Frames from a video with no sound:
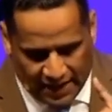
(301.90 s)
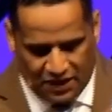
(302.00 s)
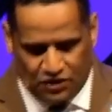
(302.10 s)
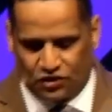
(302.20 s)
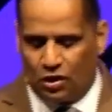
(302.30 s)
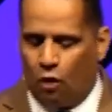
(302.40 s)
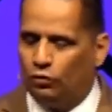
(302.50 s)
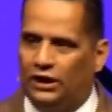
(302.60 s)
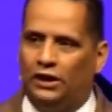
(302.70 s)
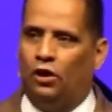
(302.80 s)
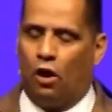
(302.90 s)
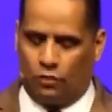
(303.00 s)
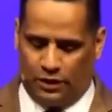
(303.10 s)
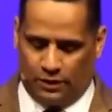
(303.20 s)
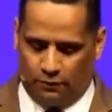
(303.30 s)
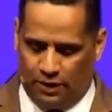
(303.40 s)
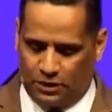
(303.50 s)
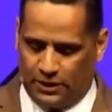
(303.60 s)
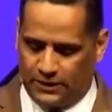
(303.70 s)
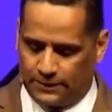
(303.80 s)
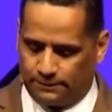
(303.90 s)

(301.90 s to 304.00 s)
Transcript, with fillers: his throne any longer. Watch this.